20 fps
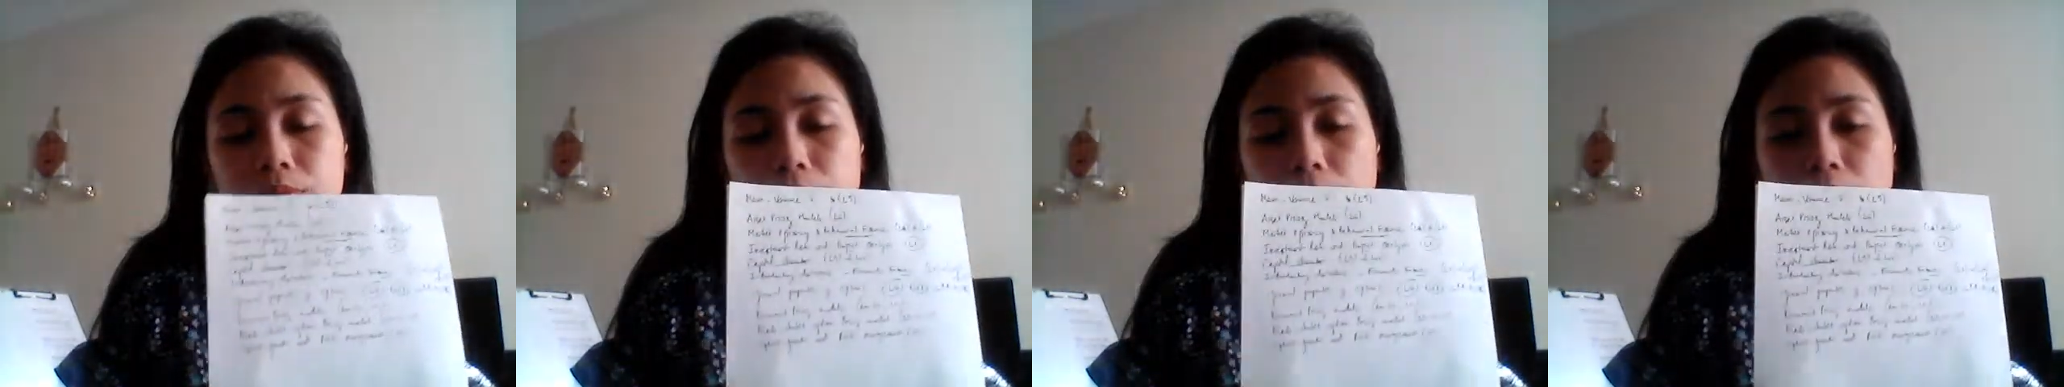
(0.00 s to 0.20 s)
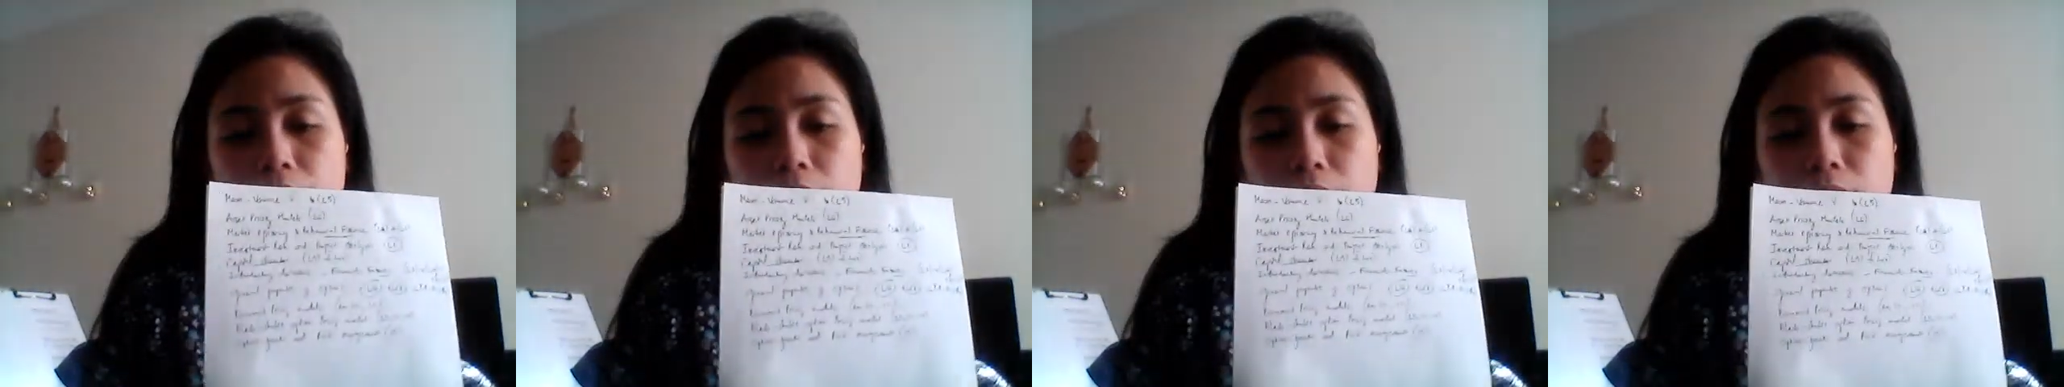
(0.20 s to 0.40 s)

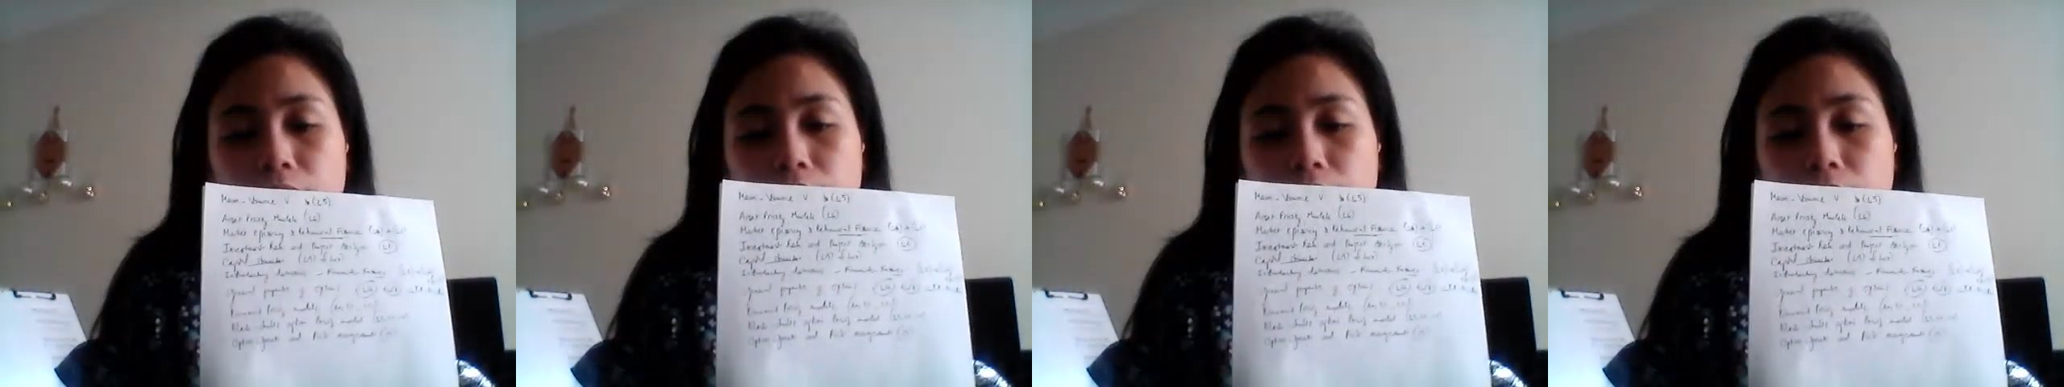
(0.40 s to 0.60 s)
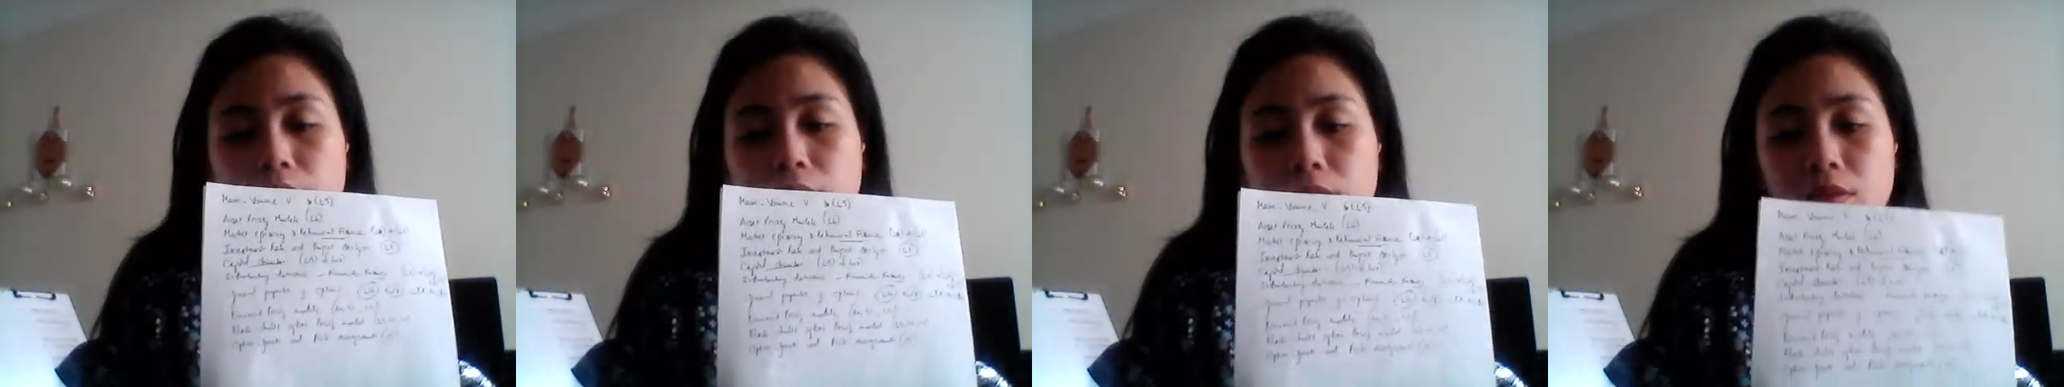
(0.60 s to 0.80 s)
but I
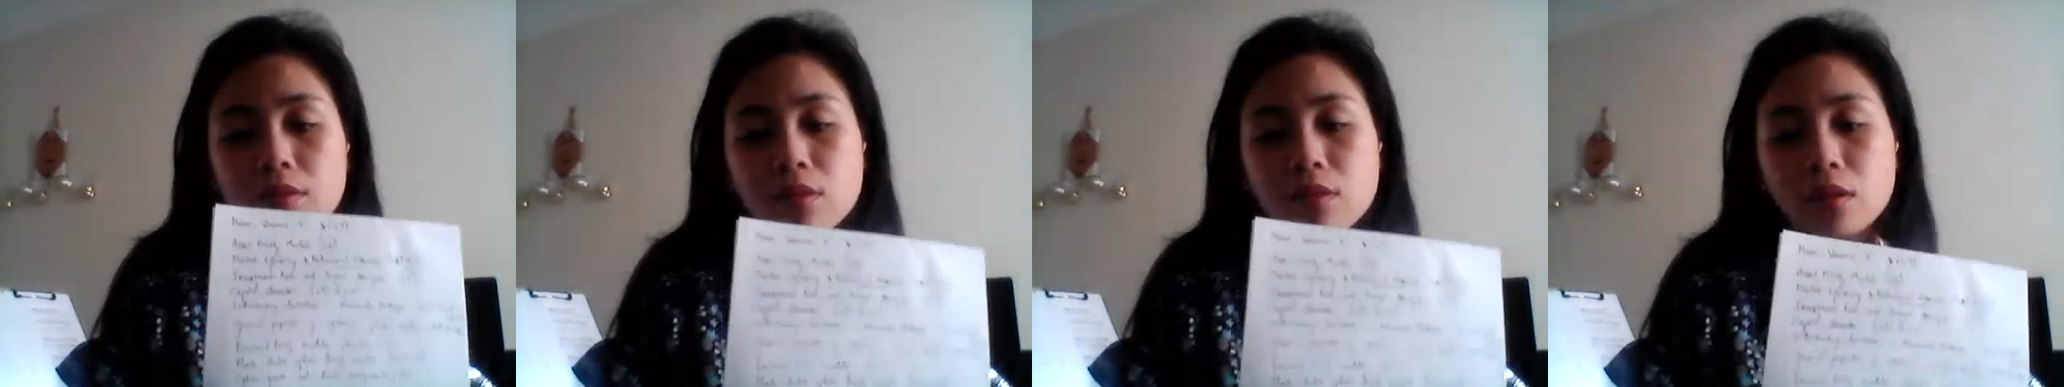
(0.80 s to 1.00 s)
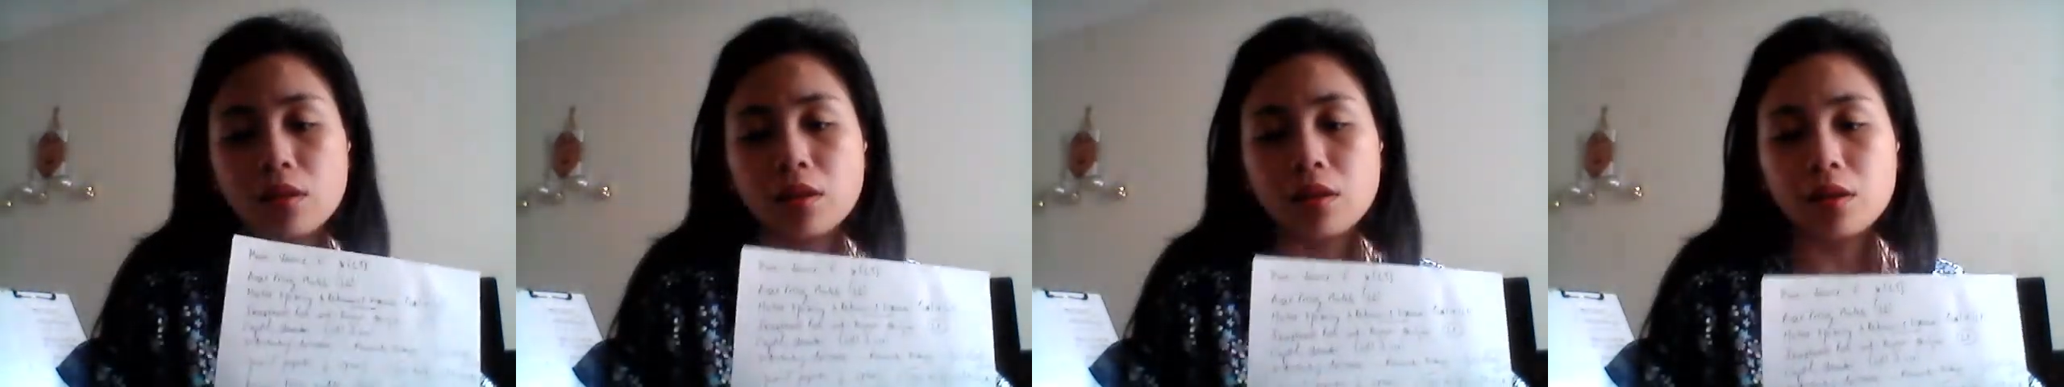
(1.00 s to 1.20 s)
think
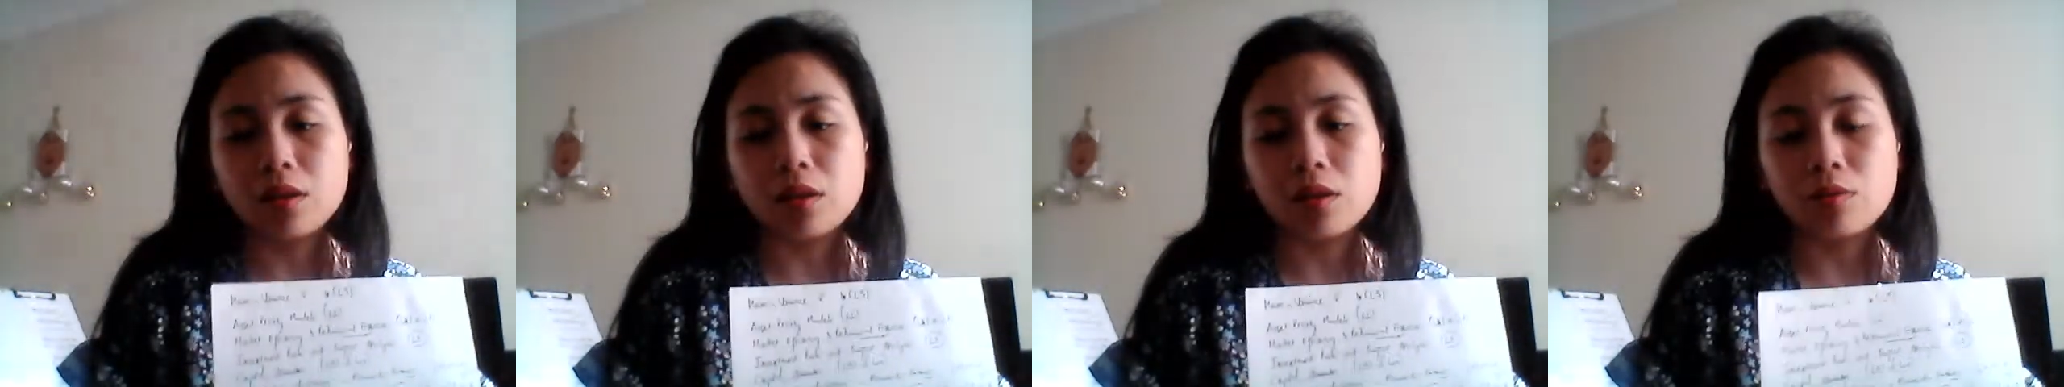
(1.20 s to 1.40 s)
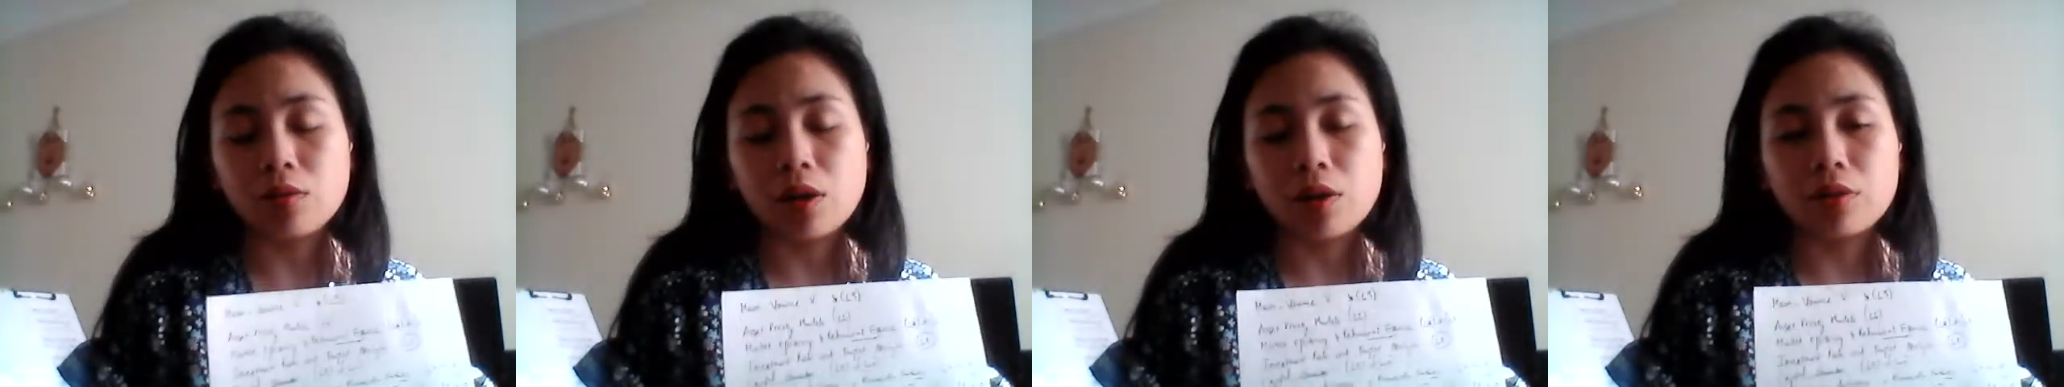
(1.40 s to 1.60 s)

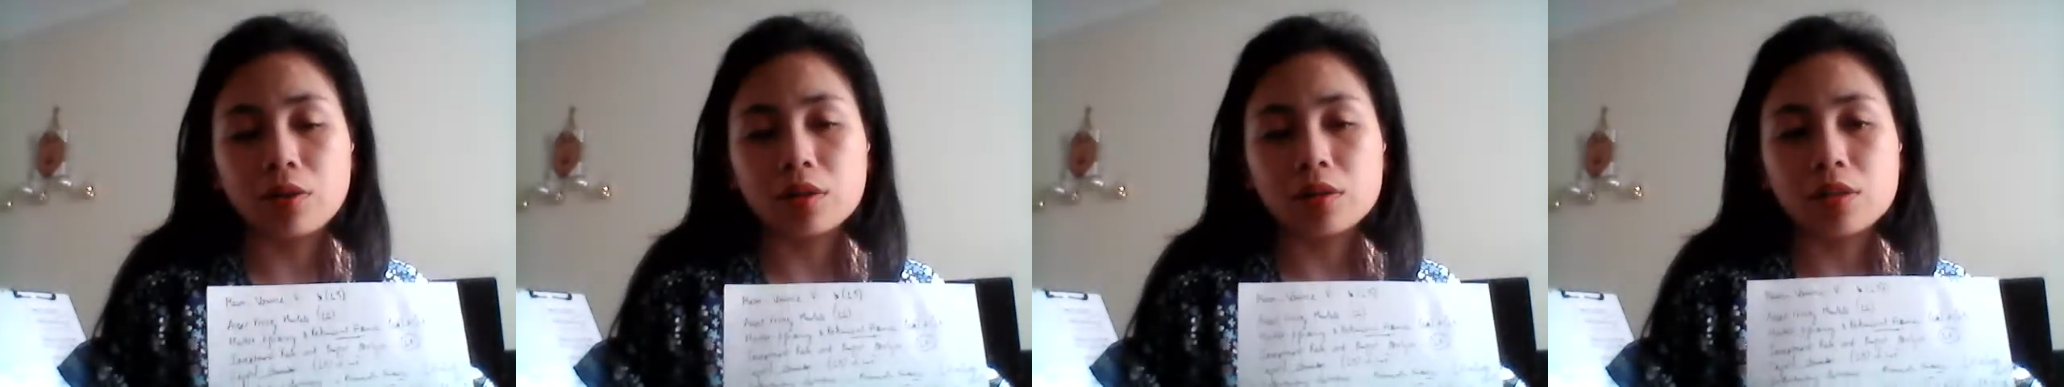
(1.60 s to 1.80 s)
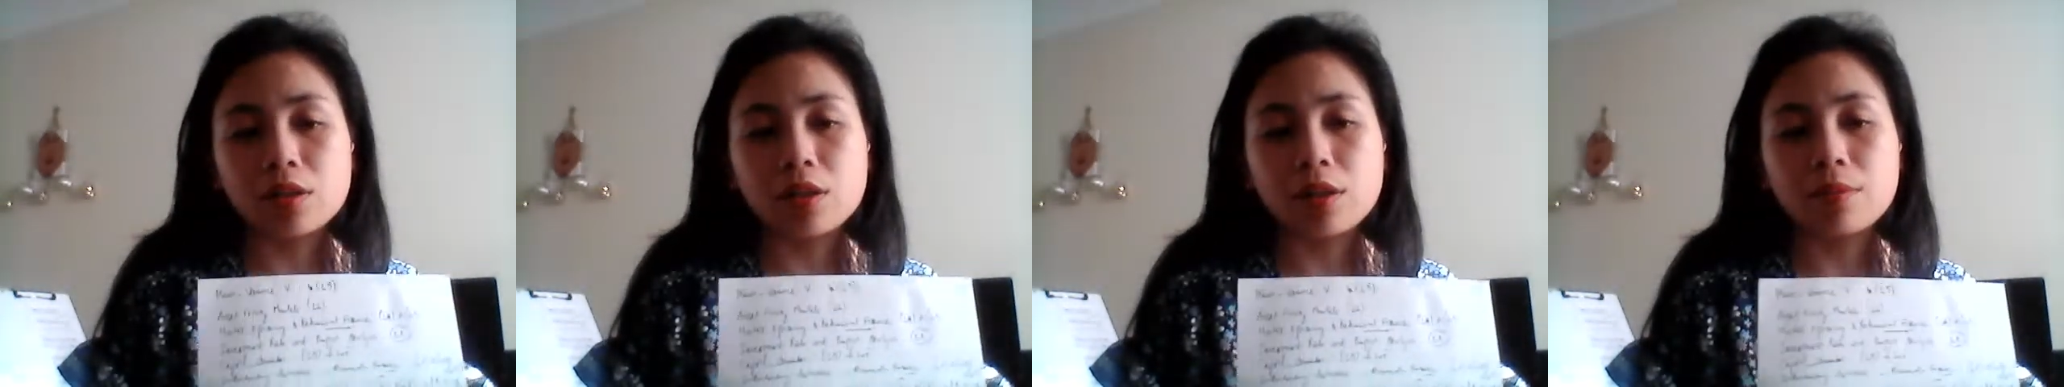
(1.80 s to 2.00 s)
around
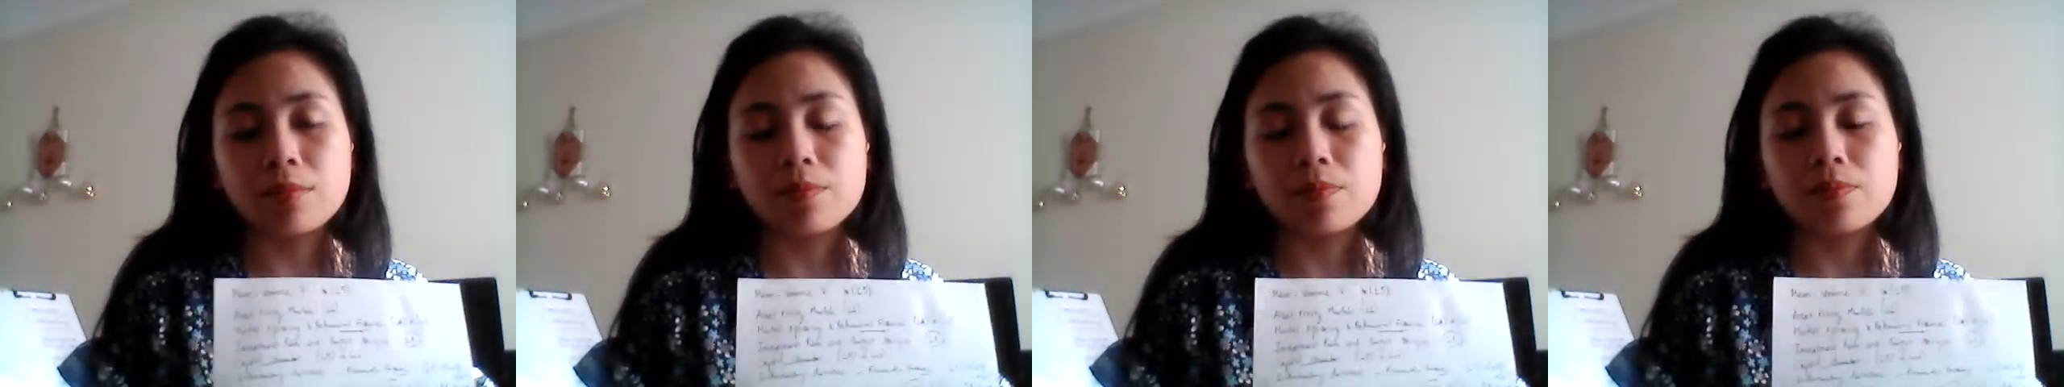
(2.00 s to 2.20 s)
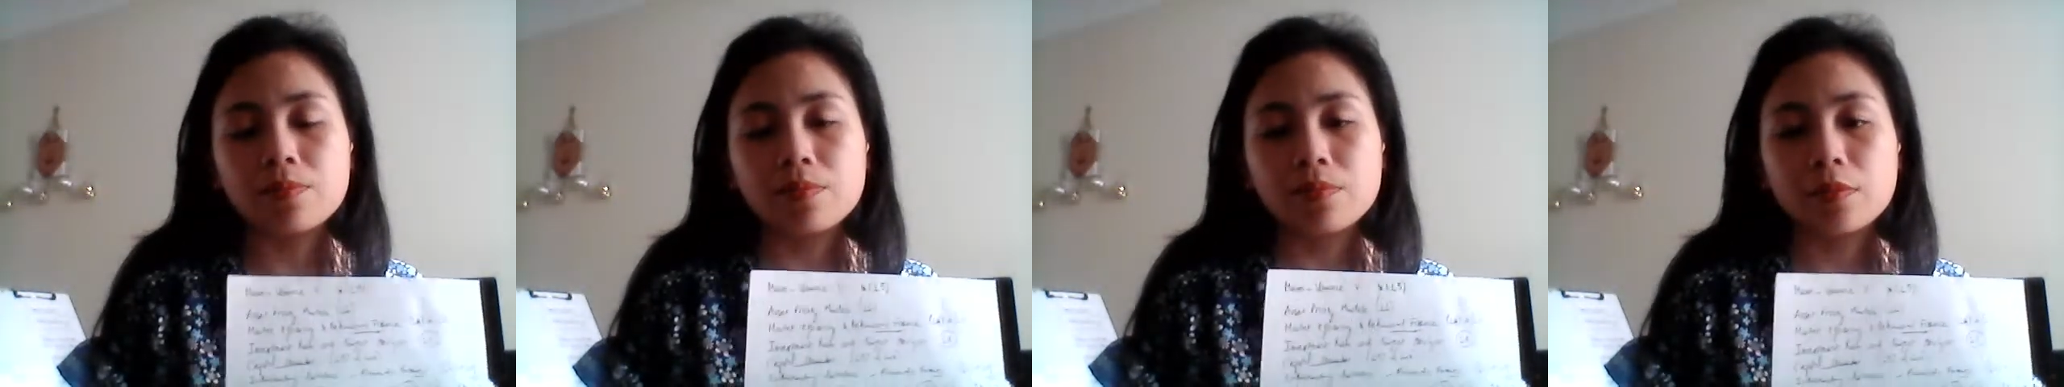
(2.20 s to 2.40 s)
that
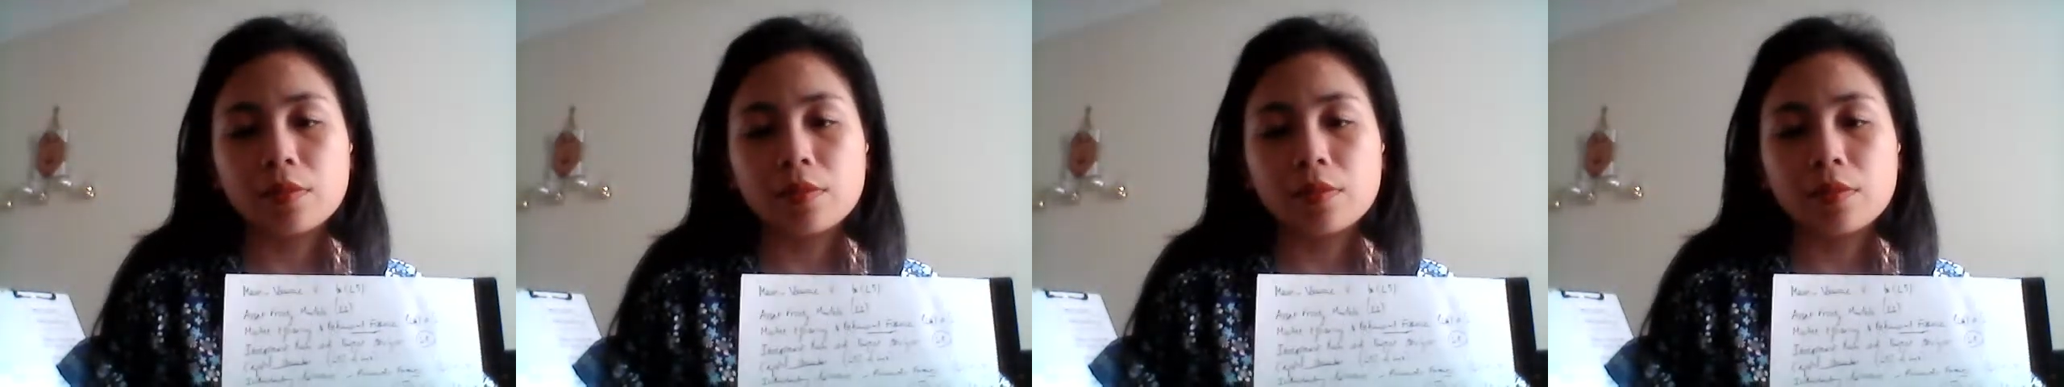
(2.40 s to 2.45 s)
time.